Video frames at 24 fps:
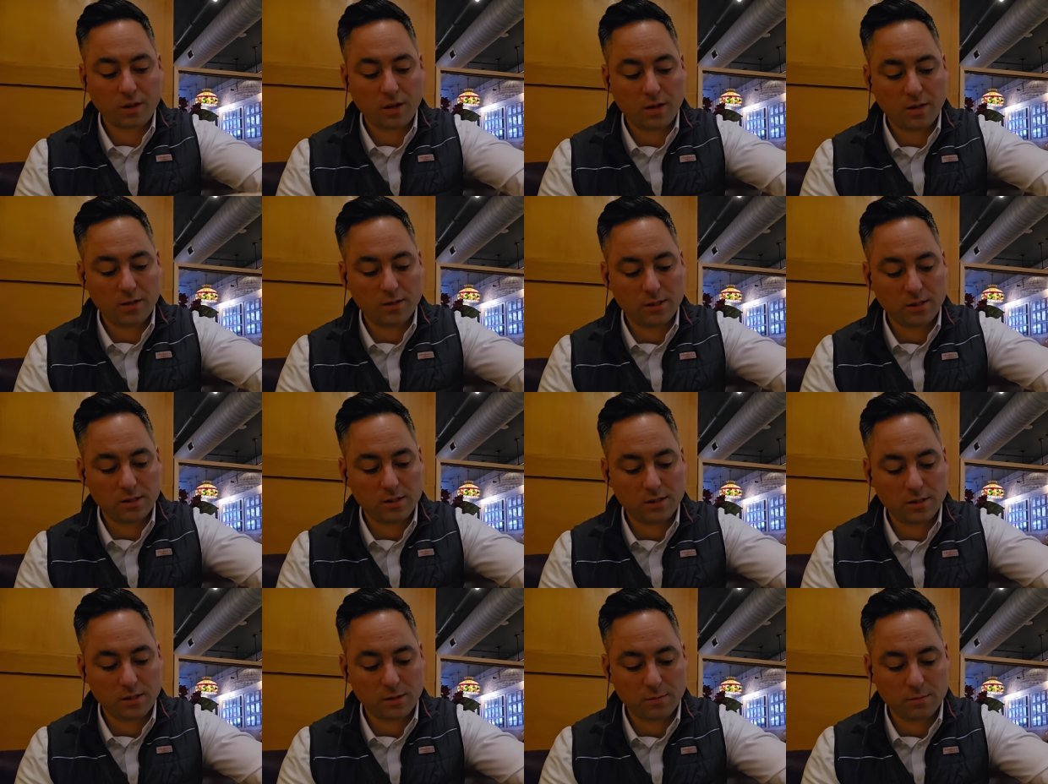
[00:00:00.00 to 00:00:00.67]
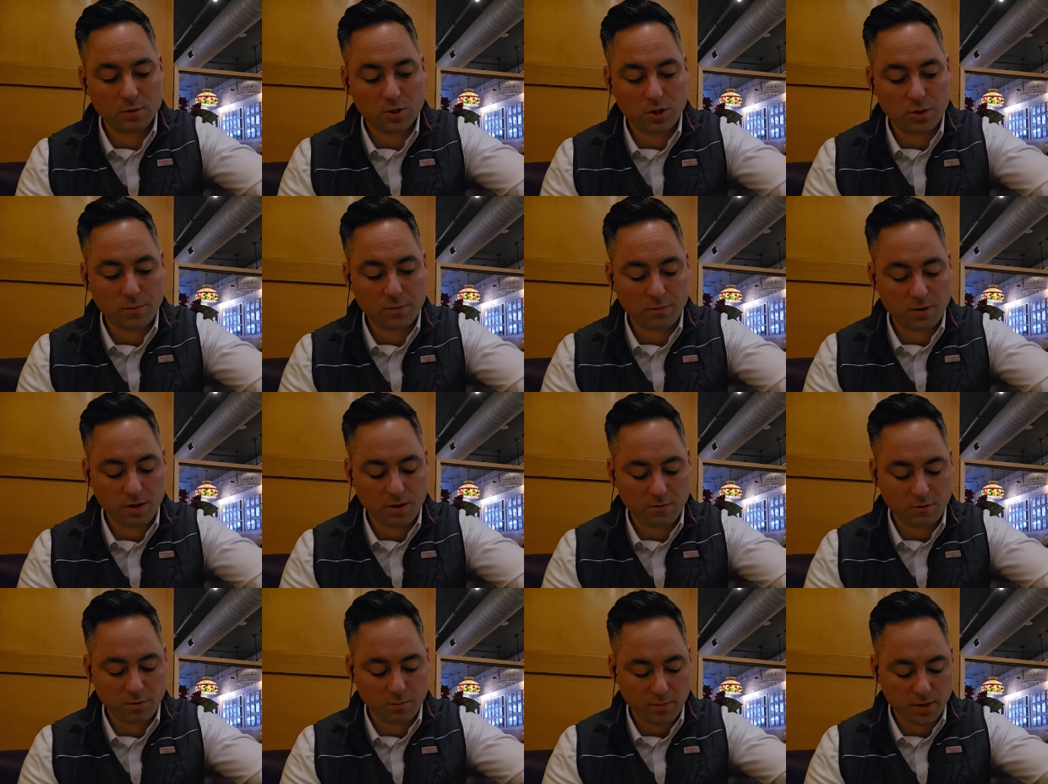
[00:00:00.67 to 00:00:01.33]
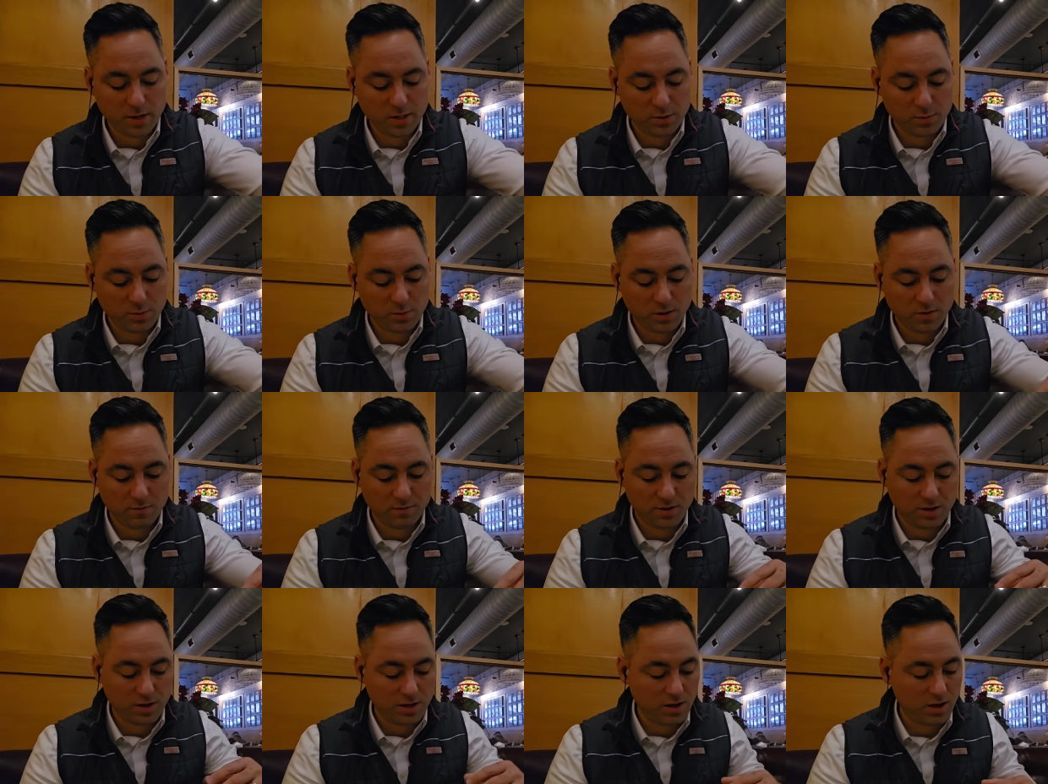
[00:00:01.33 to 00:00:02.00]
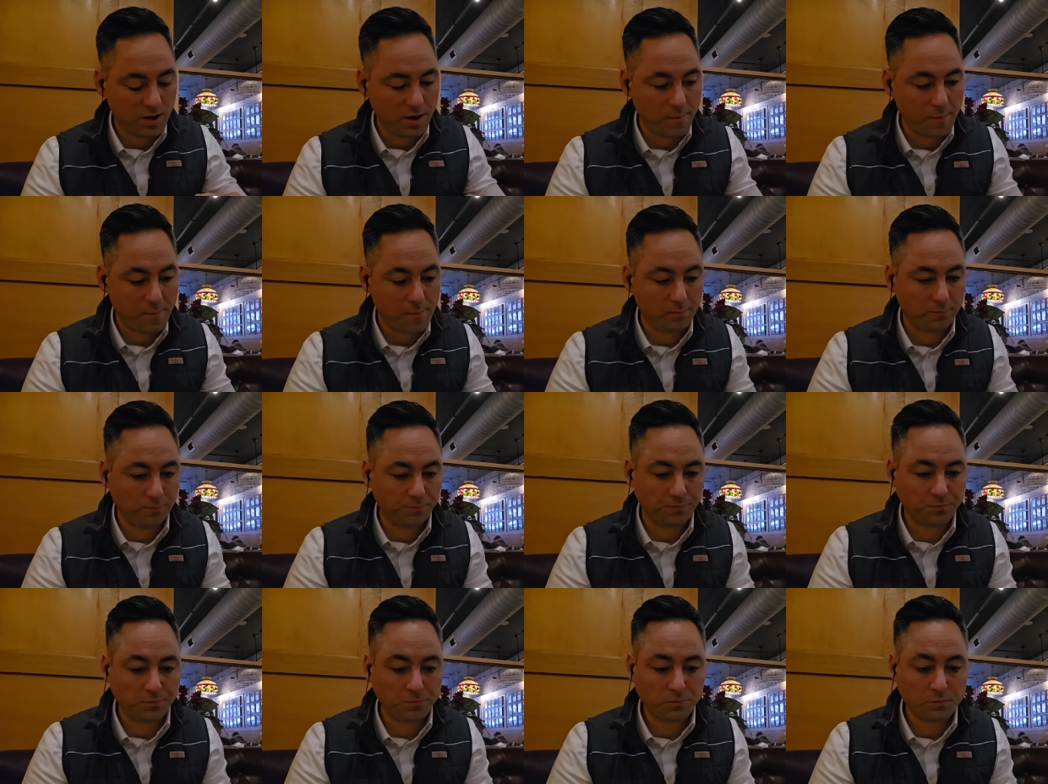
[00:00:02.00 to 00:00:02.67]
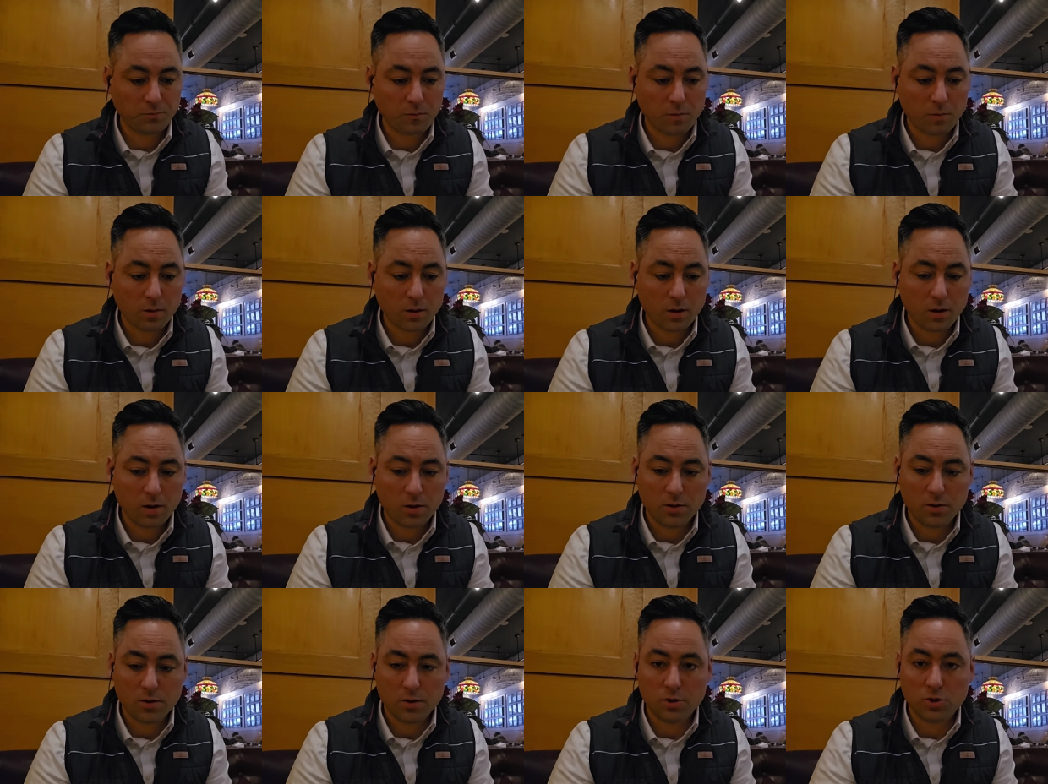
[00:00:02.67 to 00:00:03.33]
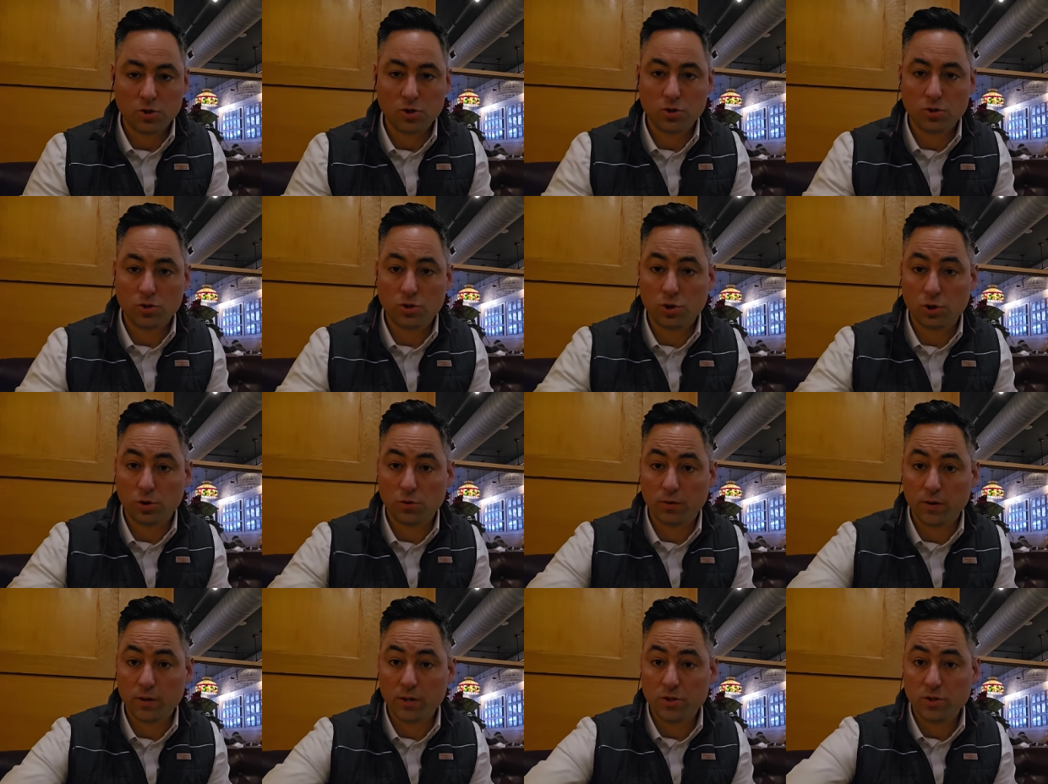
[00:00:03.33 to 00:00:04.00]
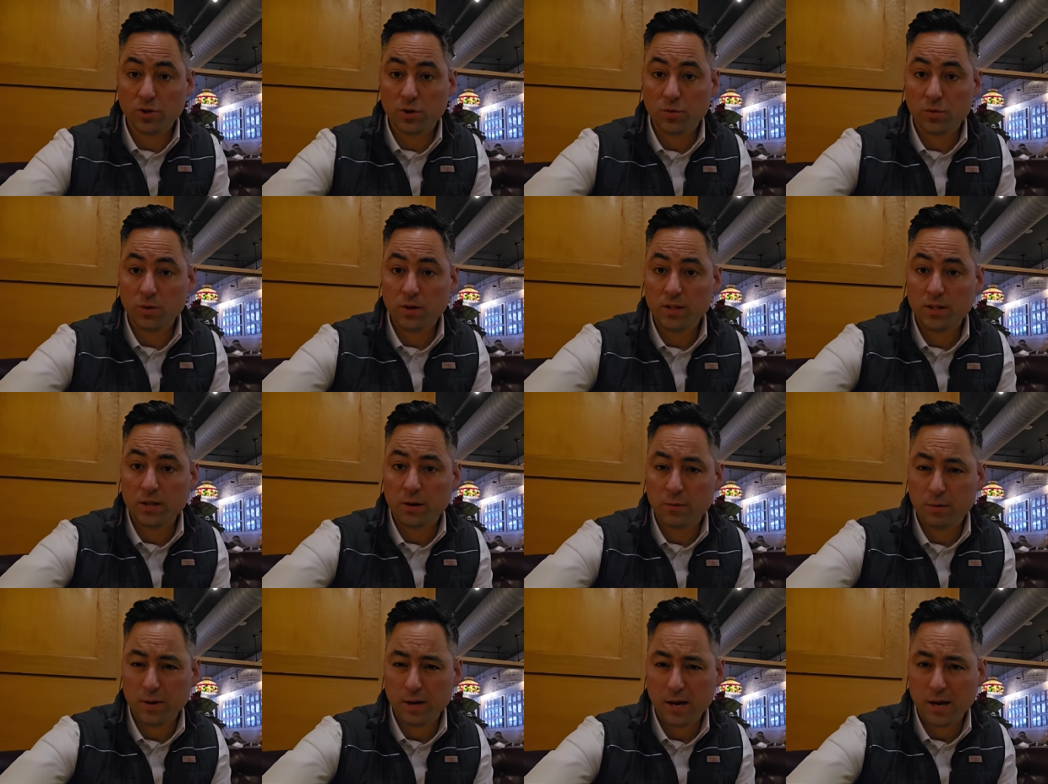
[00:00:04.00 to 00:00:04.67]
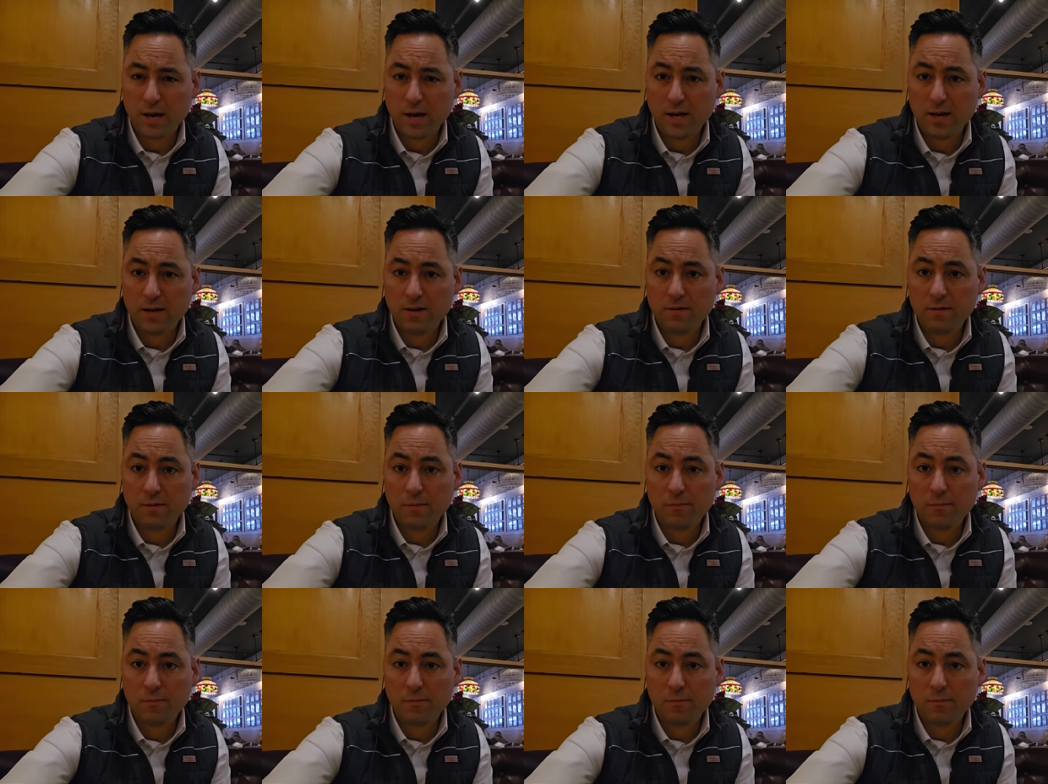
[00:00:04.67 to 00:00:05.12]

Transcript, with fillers: It's a Slim Jim. It reminds me of the um, the chorizo one that we had,